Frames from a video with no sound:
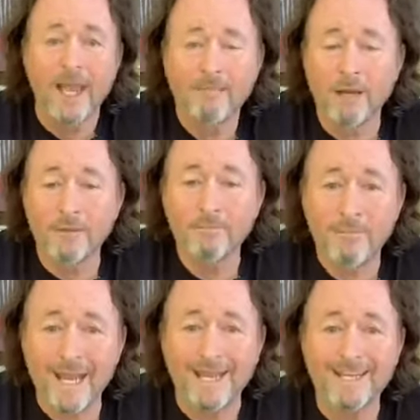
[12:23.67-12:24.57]
But
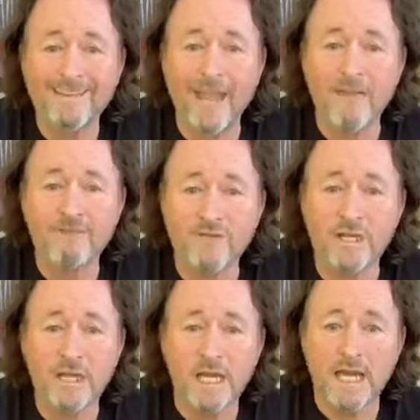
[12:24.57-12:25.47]
man, that
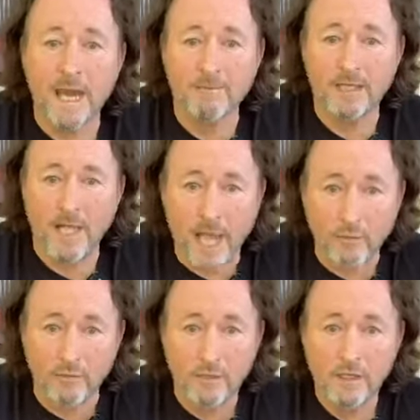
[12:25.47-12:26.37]
freaked Captain
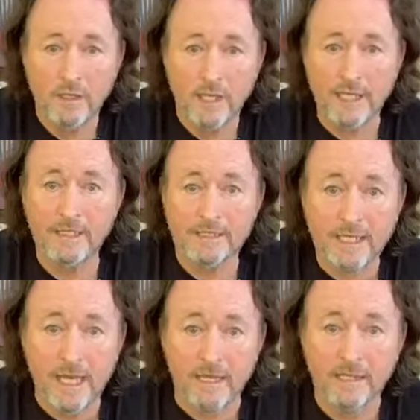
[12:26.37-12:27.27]
out. It
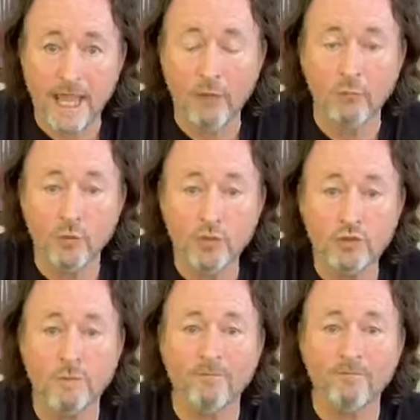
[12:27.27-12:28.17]
did. That
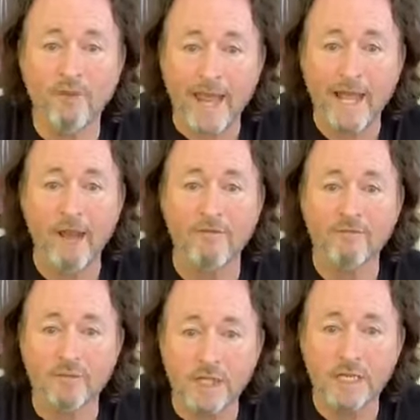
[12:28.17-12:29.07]
rooster flat out
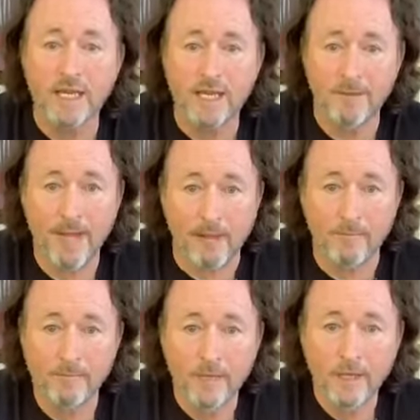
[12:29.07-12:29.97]
freaked him out.
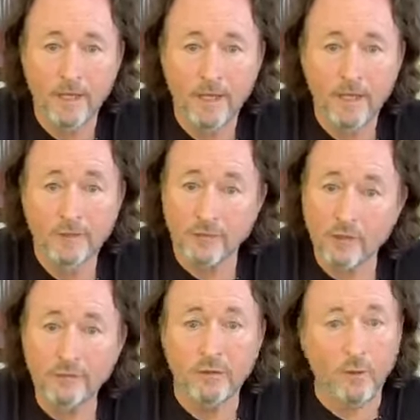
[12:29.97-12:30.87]

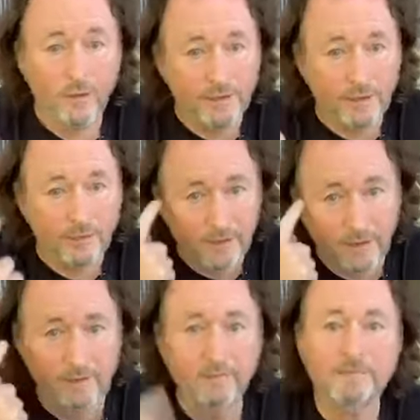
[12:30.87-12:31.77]
So, of course, here we
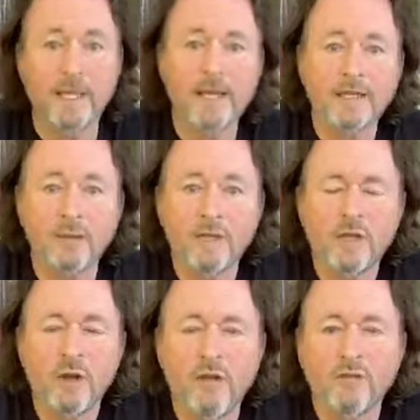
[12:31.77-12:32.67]
go. How can we
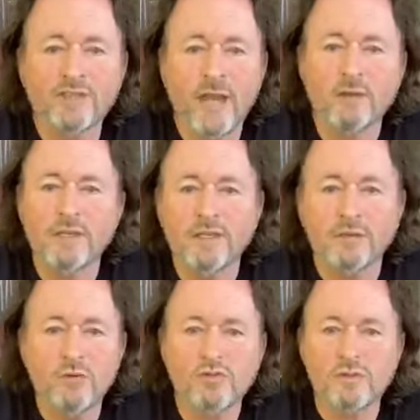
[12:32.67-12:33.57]
get over this? How can we get
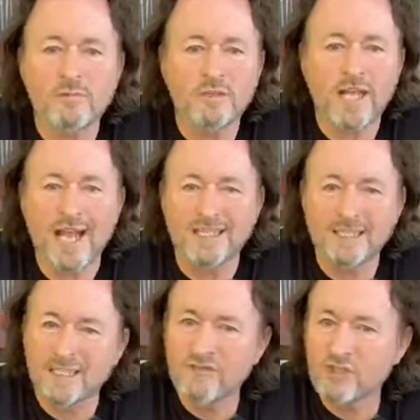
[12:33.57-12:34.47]
through some
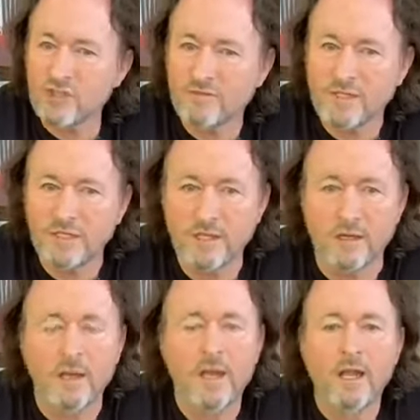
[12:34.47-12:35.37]
cognitive shifting here?